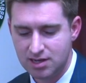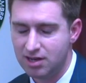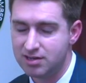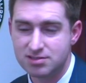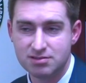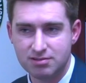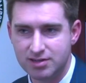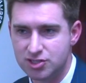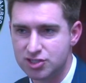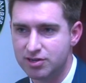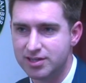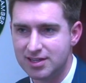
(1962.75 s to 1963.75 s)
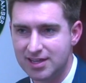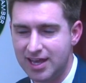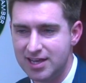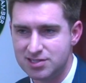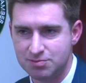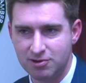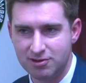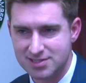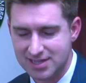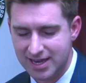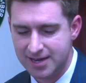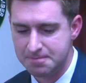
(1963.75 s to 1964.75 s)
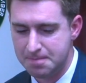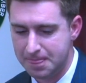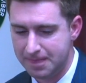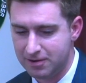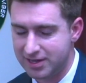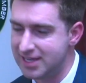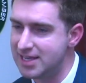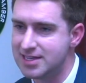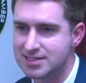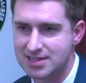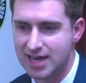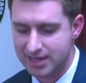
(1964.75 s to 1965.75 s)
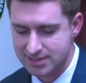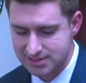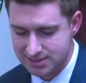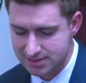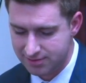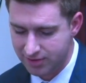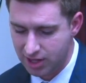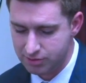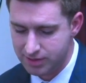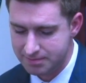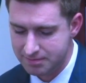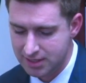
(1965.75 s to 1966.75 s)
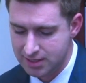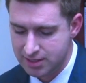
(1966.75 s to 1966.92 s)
also ensuring that the caseworkers, again, are key to that consistent follow-up.